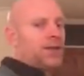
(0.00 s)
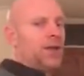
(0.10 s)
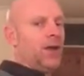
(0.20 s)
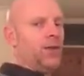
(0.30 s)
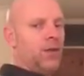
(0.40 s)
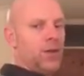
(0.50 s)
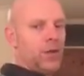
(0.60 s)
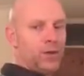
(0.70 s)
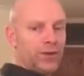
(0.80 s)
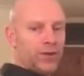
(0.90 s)
style,
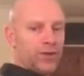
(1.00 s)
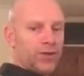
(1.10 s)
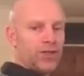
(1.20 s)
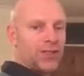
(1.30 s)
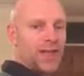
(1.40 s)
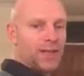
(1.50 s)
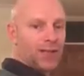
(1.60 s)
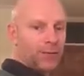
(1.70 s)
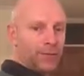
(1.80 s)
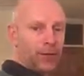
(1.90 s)
where you're sort of stacking
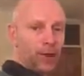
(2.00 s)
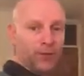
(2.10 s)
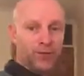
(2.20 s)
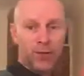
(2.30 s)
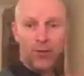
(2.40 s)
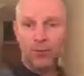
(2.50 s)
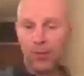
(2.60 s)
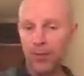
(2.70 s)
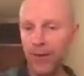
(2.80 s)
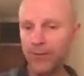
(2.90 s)
up the vertebrae bone by
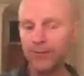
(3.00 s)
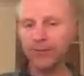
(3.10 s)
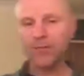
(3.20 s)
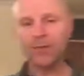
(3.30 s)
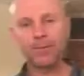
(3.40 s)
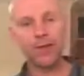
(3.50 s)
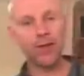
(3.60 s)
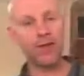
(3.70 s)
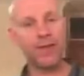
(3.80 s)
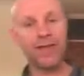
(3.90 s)
bone. A bit
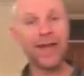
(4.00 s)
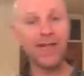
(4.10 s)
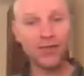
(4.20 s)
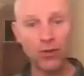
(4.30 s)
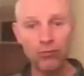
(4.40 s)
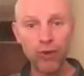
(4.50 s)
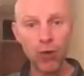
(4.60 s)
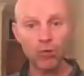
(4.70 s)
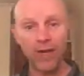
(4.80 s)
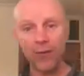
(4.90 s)
like the classical
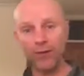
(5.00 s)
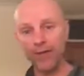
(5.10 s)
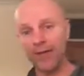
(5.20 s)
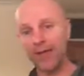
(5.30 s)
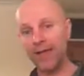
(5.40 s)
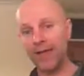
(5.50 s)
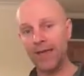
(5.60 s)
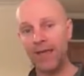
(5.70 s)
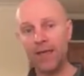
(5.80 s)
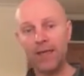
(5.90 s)
roll down
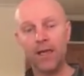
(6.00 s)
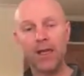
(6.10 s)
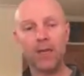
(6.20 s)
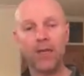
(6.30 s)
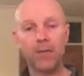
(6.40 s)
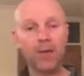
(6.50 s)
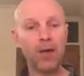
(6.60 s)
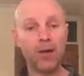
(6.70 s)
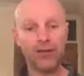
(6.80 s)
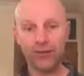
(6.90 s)
in
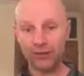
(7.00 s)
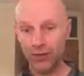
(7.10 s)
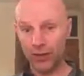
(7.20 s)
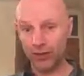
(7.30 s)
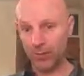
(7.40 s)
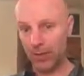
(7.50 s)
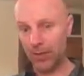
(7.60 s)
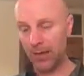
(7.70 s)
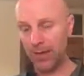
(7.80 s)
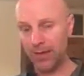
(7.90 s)
Pilates that Joseph
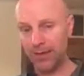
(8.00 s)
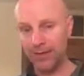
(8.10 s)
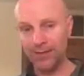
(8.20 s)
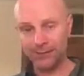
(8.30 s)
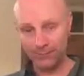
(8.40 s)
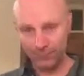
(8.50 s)
Pilates